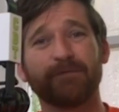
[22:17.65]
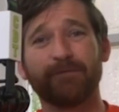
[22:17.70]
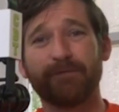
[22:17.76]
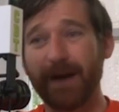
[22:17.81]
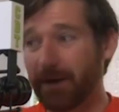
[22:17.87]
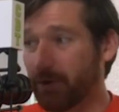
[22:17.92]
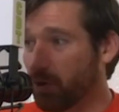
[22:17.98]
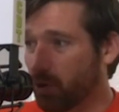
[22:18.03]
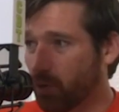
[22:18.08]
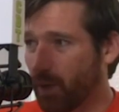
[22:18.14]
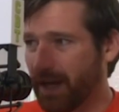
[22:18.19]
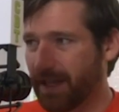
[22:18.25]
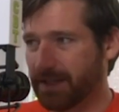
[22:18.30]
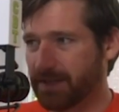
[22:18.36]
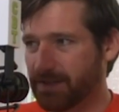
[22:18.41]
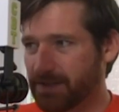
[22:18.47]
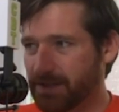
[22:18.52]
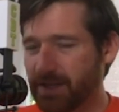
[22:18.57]
Federer
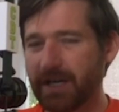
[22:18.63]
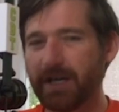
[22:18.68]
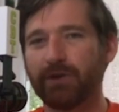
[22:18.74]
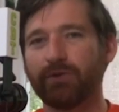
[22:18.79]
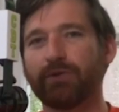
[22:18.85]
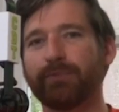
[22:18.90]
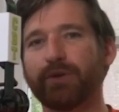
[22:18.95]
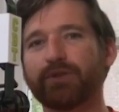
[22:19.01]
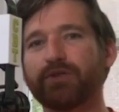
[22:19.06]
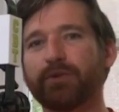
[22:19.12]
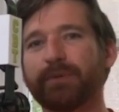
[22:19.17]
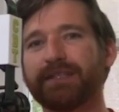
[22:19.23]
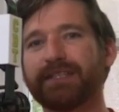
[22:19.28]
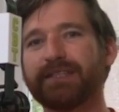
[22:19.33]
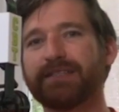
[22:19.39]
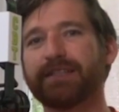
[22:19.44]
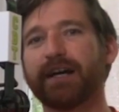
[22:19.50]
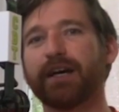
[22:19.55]
wins. Roberto
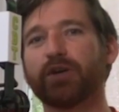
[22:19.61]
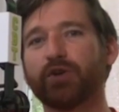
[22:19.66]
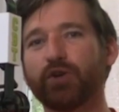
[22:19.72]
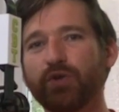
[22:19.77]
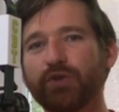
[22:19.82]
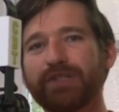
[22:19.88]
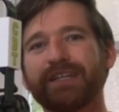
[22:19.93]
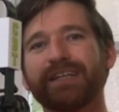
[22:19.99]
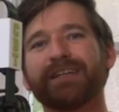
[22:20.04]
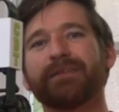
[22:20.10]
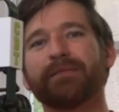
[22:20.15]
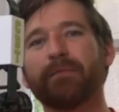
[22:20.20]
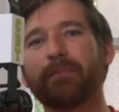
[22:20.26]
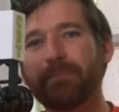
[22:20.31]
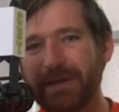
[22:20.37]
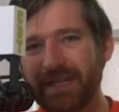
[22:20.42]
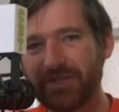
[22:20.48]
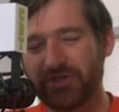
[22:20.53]
Bautista Agut
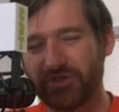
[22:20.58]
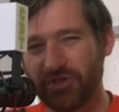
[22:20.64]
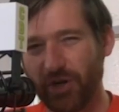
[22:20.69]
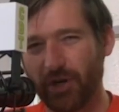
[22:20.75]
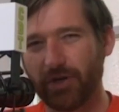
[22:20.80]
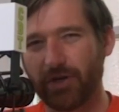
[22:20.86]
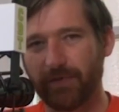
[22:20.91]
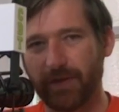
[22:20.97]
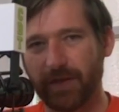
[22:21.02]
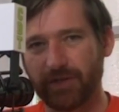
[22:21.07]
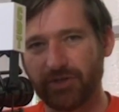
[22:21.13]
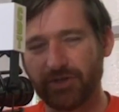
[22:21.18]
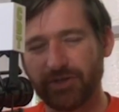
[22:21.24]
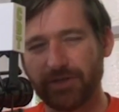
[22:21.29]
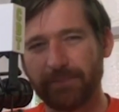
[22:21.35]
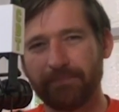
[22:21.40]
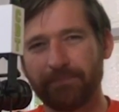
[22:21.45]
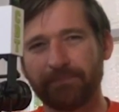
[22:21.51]
beats
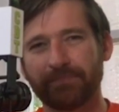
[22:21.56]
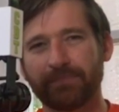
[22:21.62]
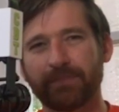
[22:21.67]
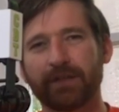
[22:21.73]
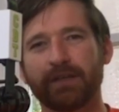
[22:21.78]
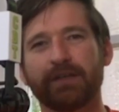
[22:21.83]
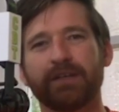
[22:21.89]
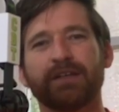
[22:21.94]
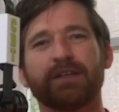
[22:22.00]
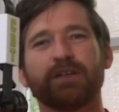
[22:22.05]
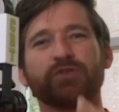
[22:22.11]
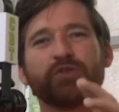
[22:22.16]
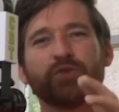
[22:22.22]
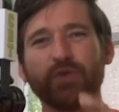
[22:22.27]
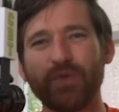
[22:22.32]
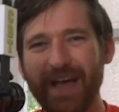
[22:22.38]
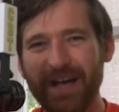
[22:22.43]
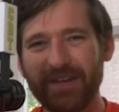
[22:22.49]
Djokovic.
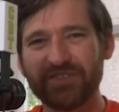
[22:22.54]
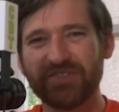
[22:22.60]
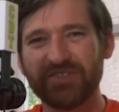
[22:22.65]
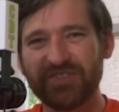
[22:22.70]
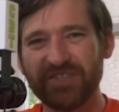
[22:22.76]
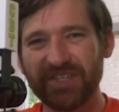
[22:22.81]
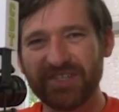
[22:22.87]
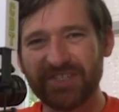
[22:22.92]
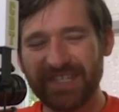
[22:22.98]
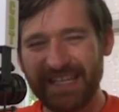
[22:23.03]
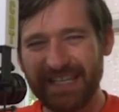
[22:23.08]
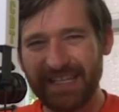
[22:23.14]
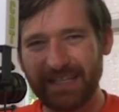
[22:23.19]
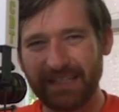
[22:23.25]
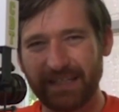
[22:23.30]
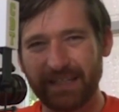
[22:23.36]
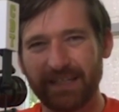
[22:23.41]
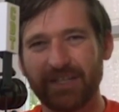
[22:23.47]

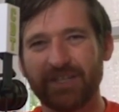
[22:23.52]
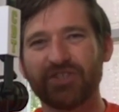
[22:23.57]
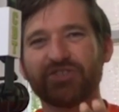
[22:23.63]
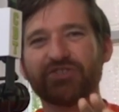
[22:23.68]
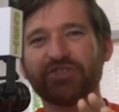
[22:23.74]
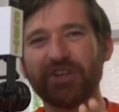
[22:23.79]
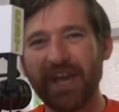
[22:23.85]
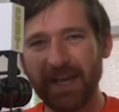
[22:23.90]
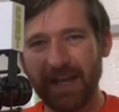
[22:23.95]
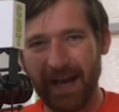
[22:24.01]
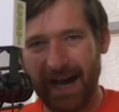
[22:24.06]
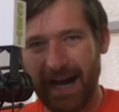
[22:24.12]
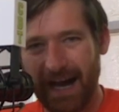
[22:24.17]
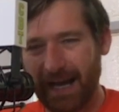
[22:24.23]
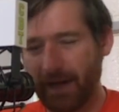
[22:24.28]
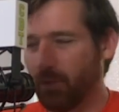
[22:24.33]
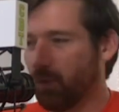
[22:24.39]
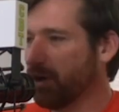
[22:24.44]
2016,
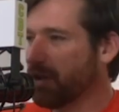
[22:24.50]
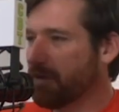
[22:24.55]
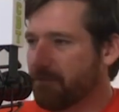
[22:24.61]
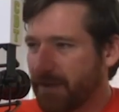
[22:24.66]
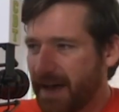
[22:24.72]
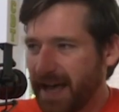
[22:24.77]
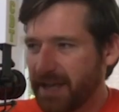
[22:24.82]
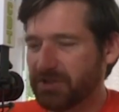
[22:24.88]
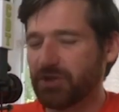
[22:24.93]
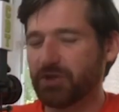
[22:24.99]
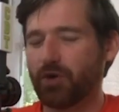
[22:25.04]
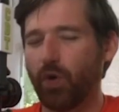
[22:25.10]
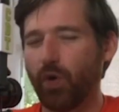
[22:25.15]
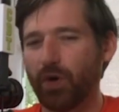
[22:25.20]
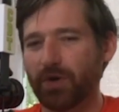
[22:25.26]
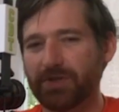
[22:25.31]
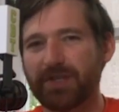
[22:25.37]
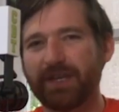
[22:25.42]
Shanghai, one of the fastest
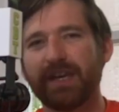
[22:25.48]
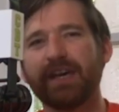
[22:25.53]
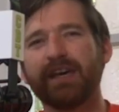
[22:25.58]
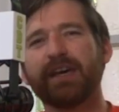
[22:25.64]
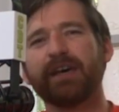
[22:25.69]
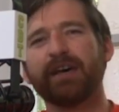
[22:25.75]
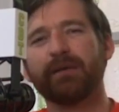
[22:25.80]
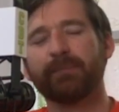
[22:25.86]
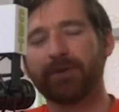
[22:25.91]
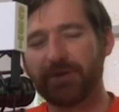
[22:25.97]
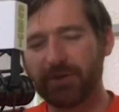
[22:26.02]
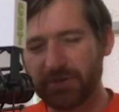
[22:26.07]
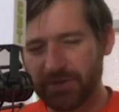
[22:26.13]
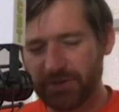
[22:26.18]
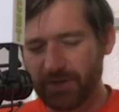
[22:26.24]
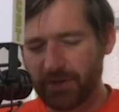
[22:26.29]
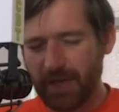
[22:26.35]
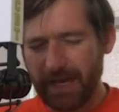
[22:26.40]
courts. But
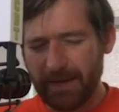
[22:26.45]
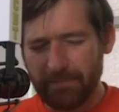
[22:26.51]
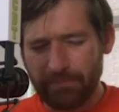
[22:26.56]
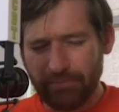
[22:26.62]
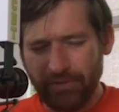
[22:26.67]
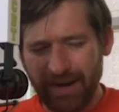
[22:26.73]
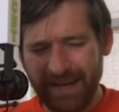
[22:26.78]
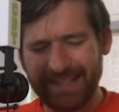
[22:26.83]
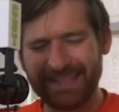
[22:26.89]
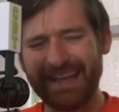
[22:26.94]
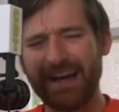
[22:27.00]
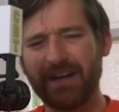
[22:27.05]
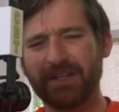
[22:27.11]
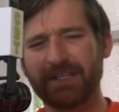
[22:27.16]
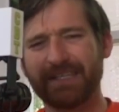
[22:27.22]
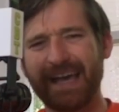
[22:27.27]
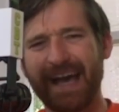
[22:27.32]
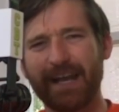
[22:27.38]
they break down
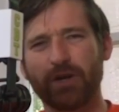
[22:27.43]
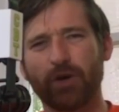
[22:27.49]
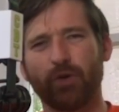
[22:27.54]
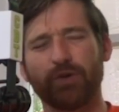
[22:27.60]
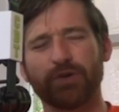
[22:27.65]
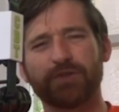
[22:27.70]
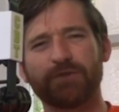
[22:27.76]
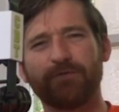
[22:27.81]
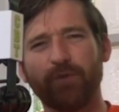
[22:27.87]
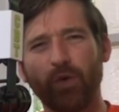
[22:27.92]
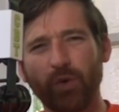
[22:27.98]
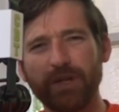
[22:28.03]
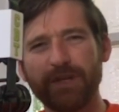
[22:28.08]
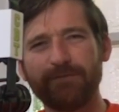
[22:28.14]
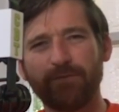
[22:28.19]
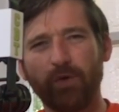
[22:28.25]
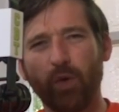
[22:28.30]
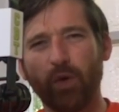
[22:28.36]
in categories.
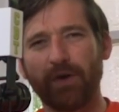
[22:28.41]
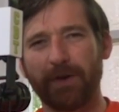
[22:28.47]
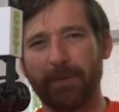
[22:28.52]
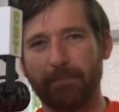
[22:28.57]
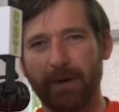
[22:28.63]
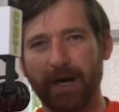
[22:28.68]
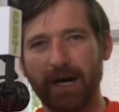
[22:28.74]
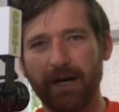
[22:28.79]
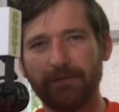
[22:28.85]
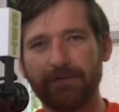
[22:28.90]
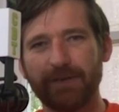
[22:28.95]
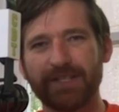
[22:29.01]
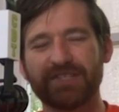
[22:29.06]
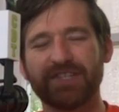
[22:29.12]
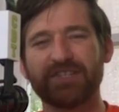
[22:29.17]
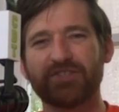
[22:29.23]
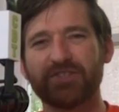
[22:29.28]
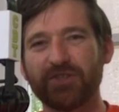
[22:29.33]
44 and above
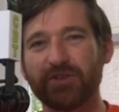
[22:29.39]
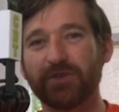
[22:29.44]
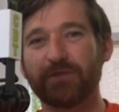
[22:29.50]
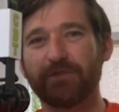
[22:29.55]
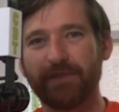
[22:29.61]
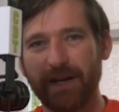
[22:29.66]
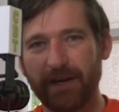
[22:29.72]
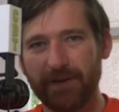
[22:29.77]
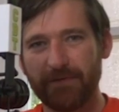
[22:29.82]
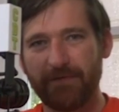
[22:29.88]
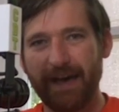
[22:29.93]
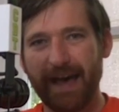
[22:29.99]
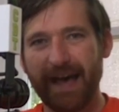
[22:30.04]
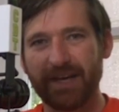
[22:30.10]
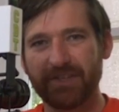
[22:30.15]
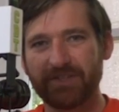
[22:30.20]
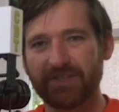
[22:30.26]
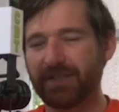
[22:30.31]
is considered very
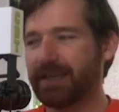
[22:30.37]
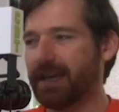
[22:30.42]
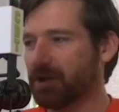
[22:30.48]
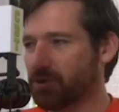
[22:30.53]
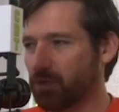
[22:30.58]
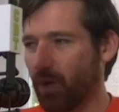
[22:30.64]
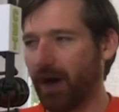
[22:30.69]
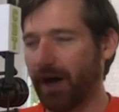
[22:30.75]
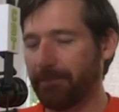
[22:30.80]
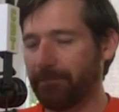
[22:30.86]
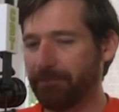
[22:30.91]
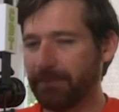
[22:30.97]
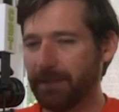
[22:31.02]
fast. Guess what?